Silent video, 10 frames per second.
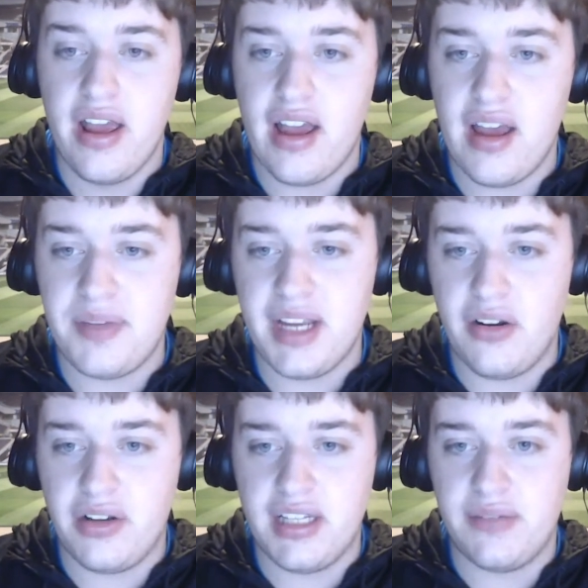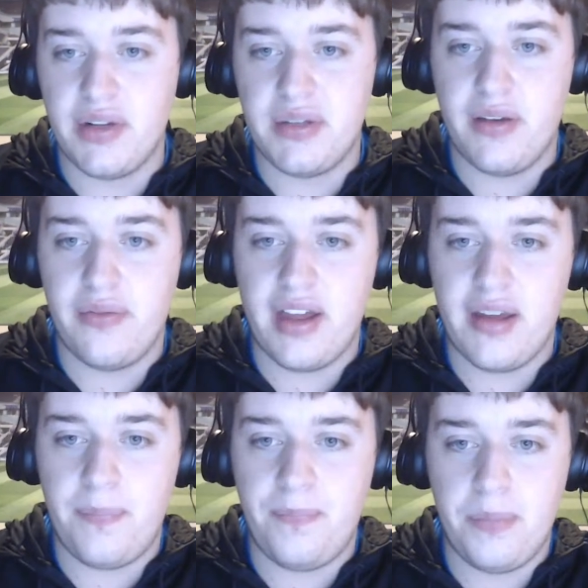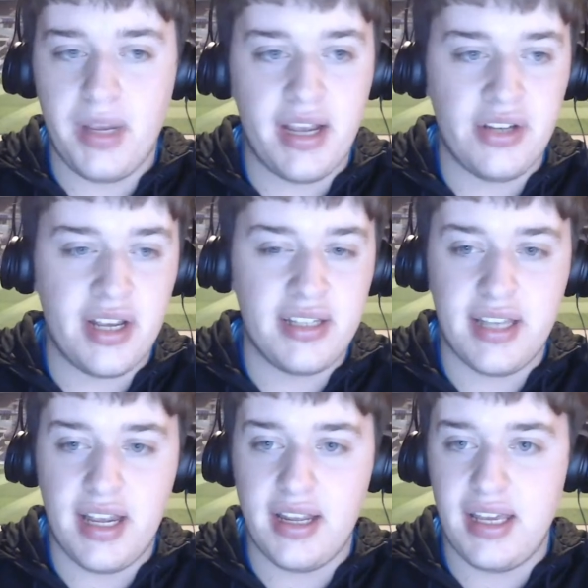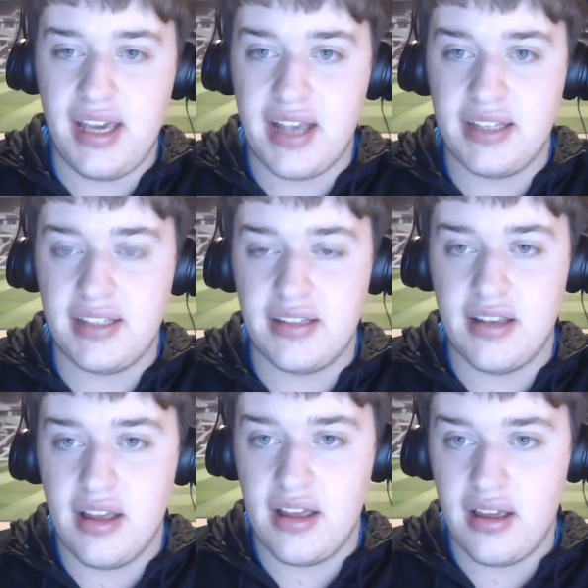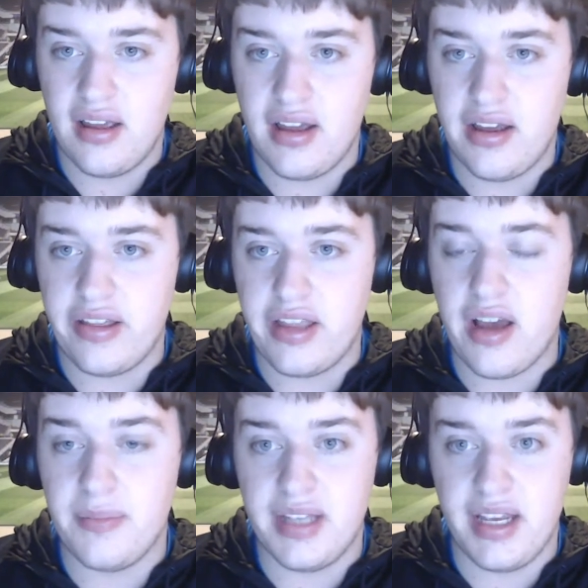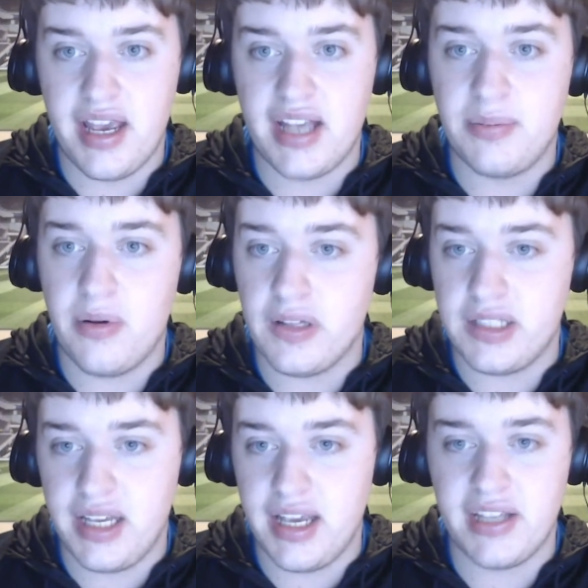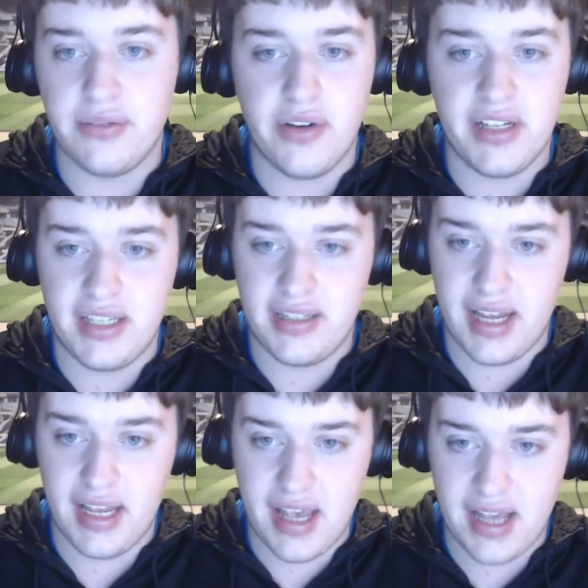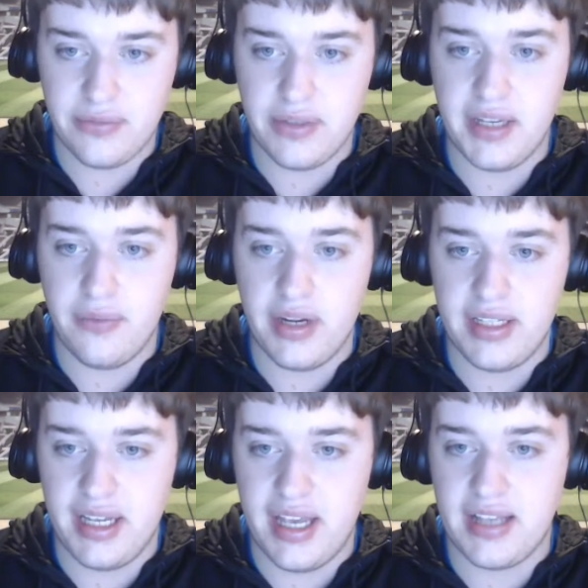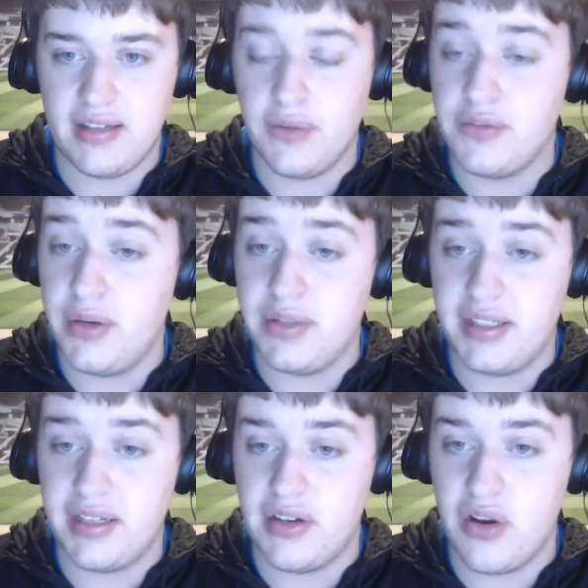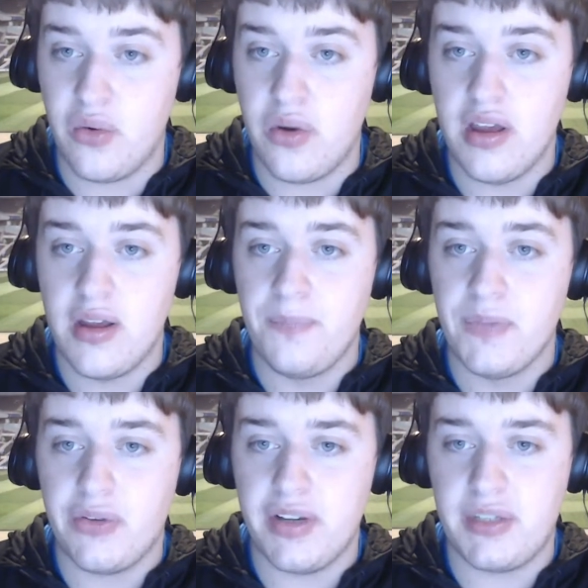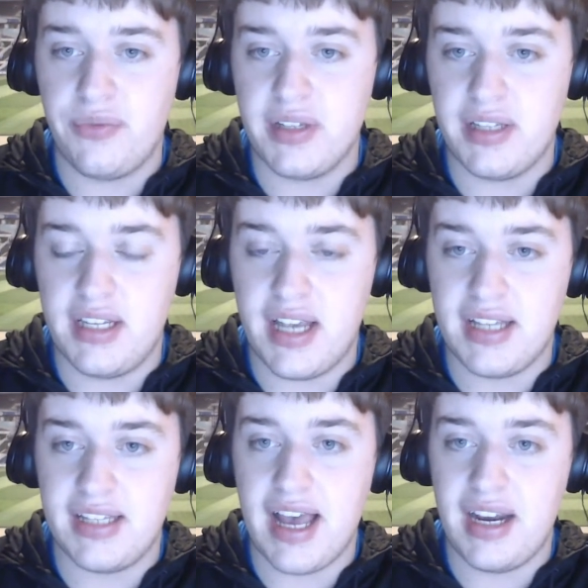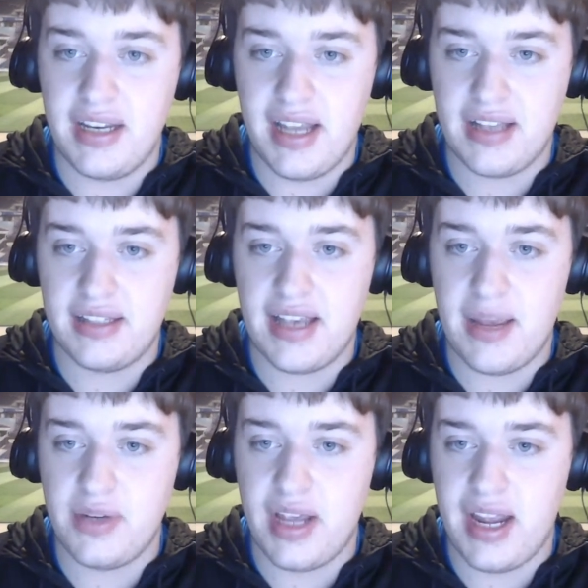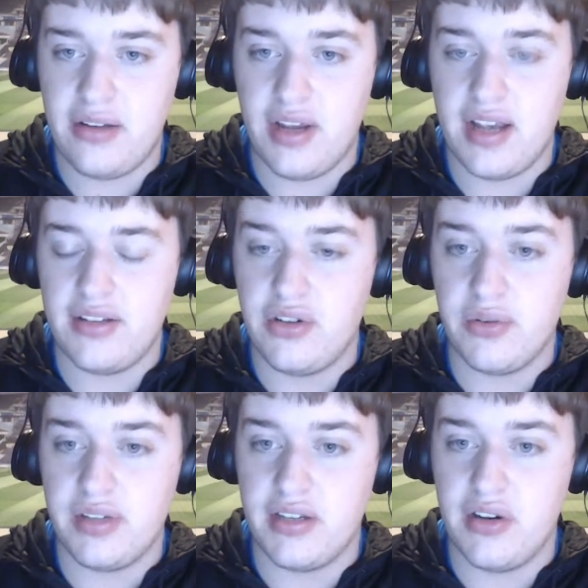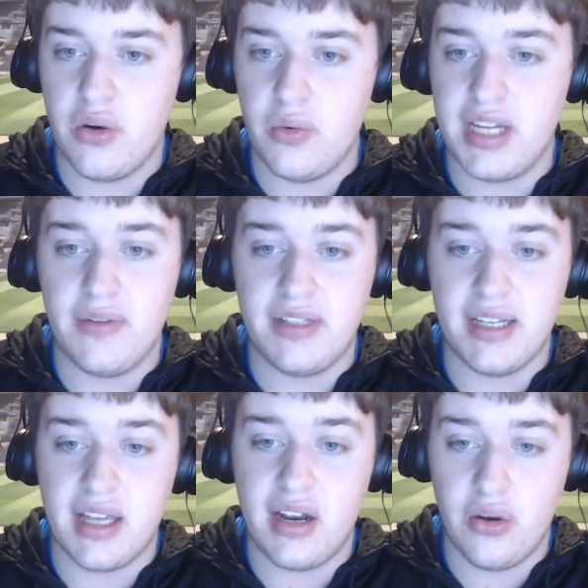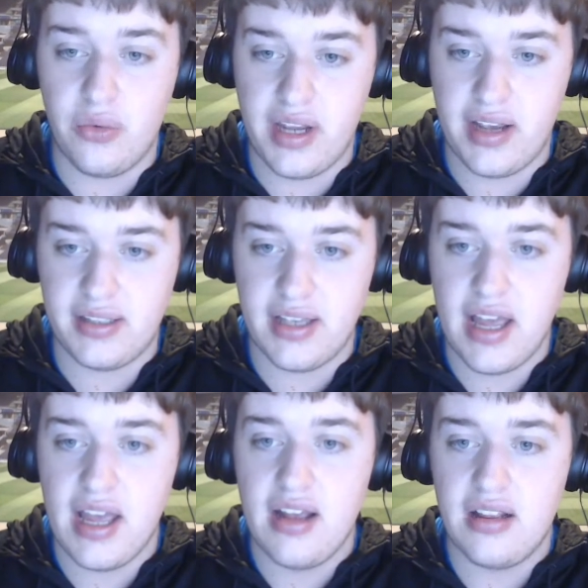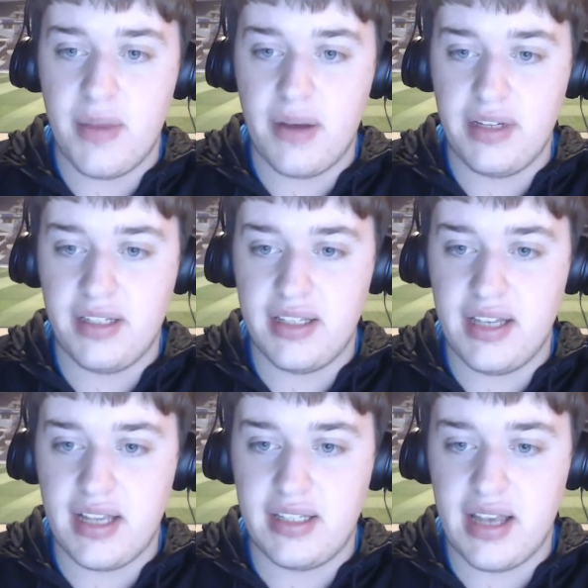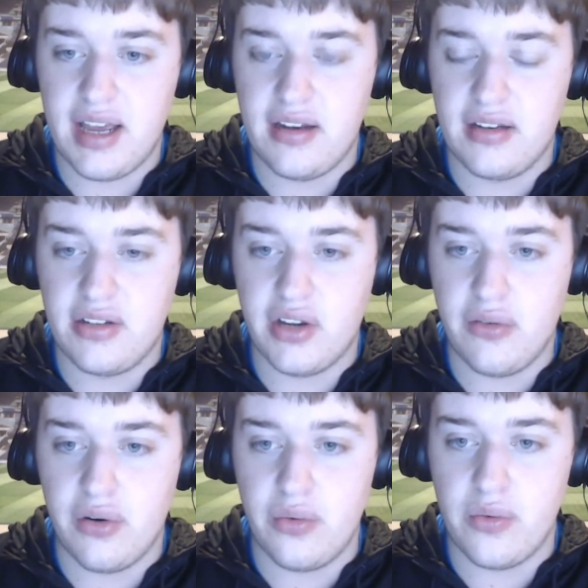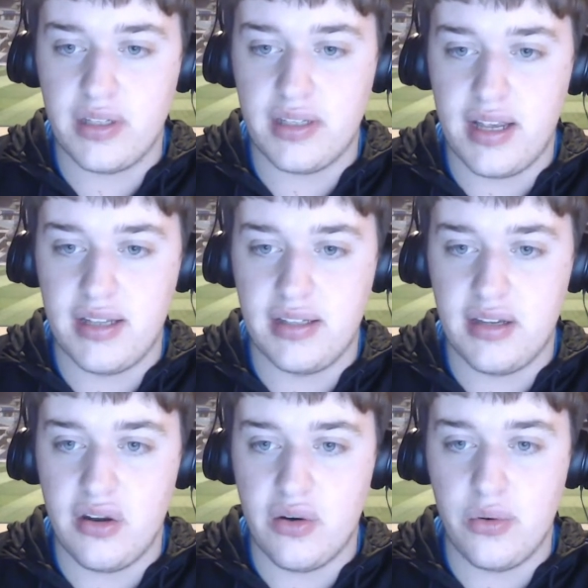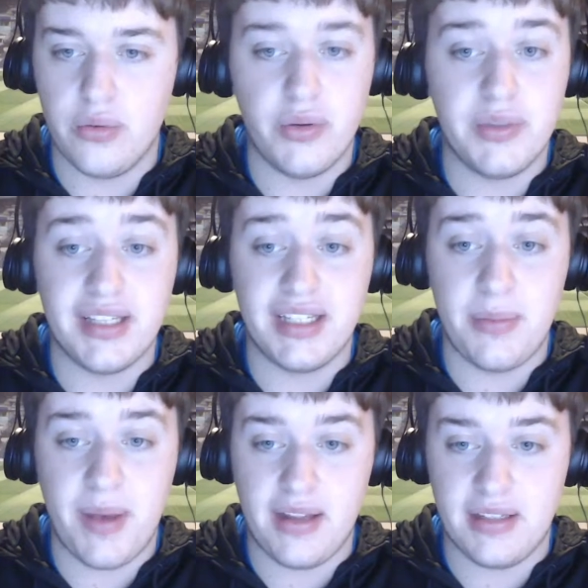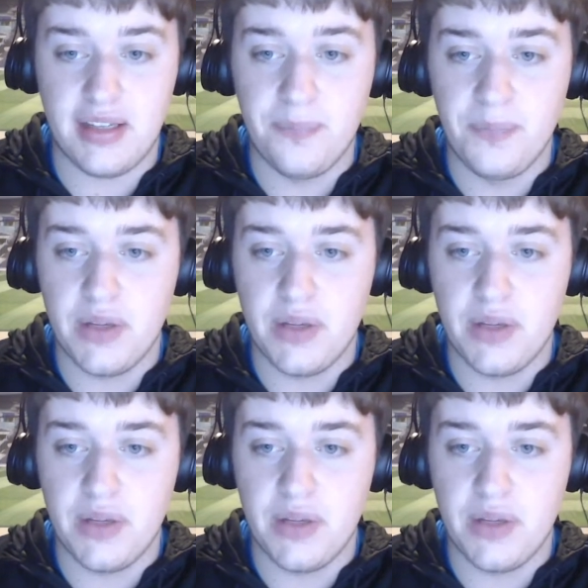Um, take a look at these votes. We have uh, B H S saying yes, uh, Tom saying yes, Paul saying yes, Royce saying yes, Risty Void saying yes, Loves Music says no, Christopher says yes, Alan yes, M J H yes, Joe says no, David says on loan yes, The Mountie says yes, and Tyrone says no. Rune says it depends.